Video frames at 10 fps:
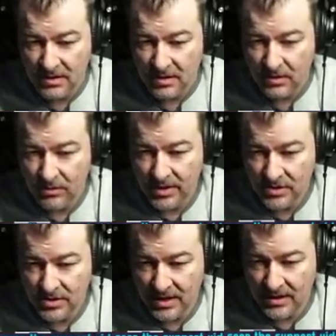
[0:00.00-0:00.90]
Which but they're
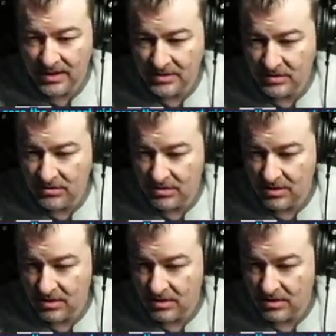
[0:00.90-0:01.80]
just th those are just
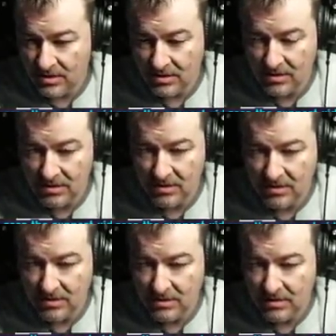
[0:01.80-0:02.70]
visual, though,
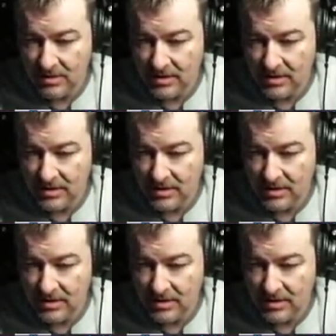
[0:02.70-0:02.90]
right? Those are